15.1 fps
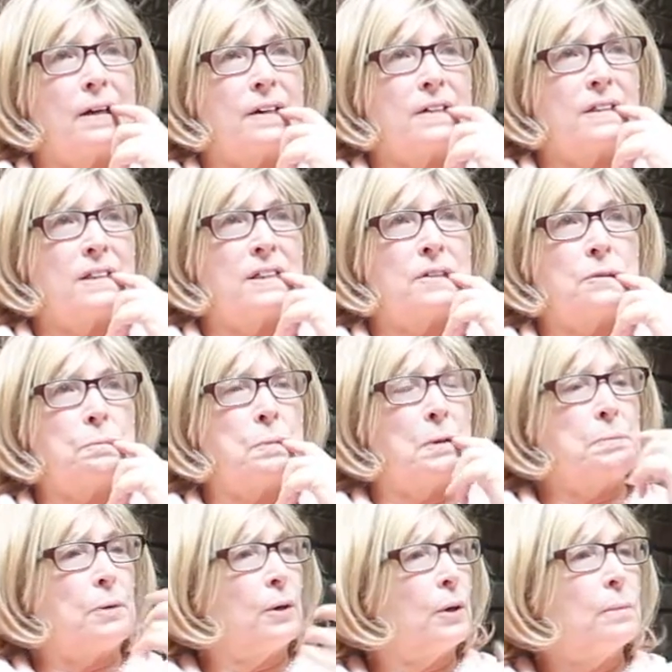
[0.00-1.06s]
This will
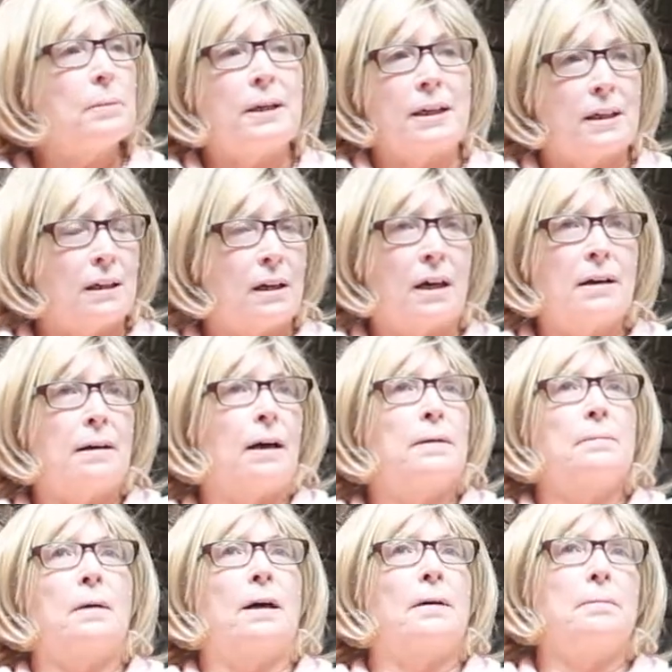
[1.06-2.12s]
be permanent.
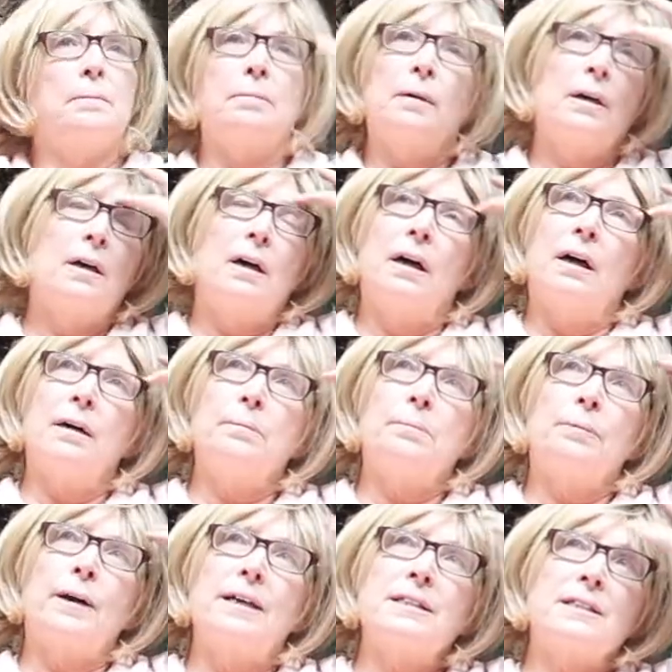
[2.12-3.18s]
I'm
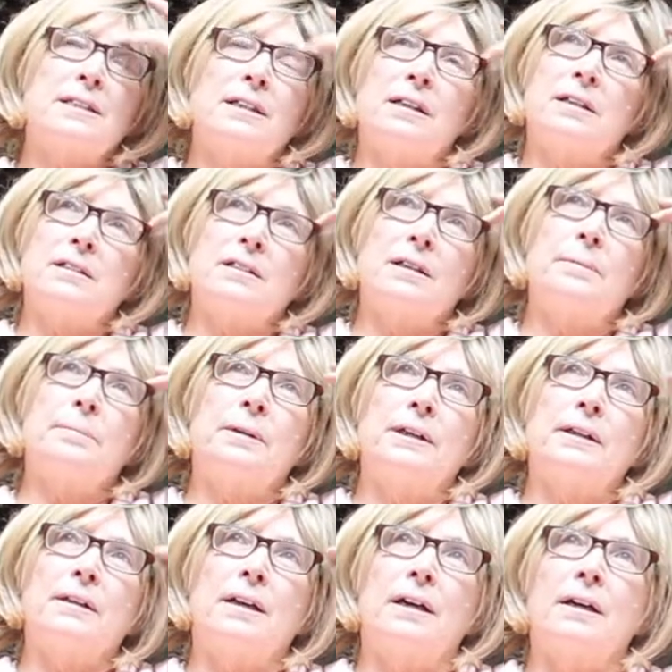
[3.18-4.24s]
embracing
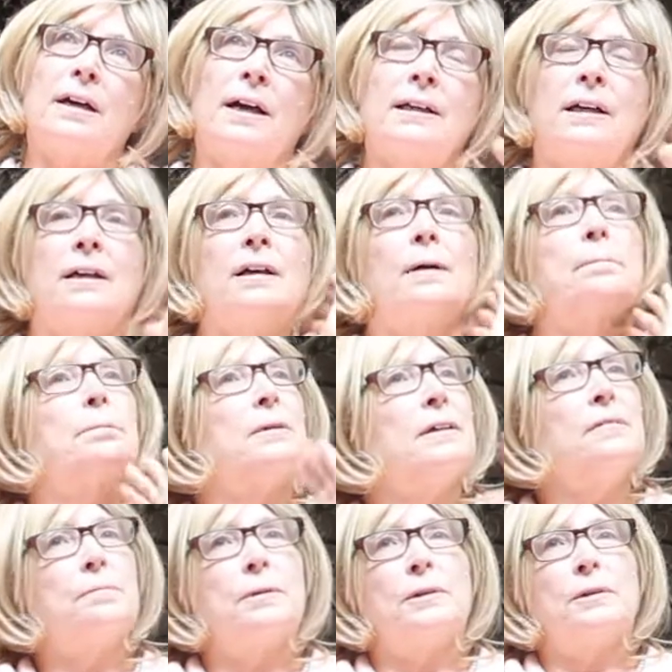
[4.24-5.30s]
something that I cannot
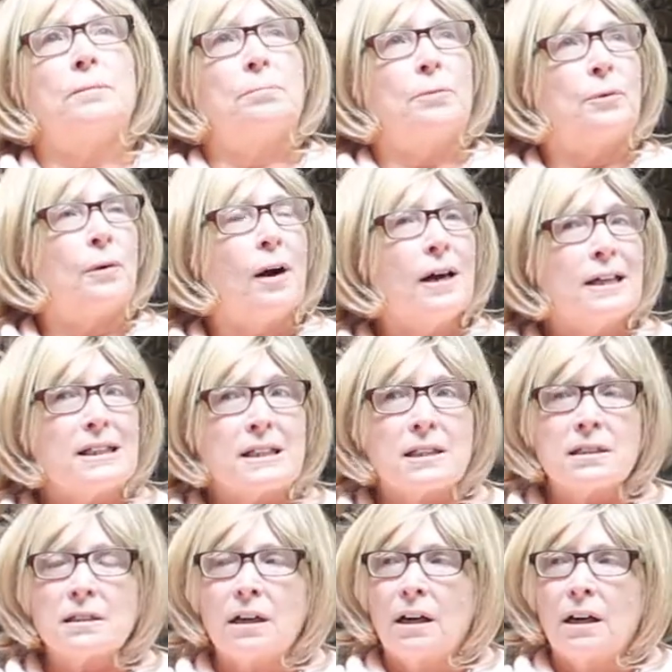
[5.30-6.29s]
believe. But the price,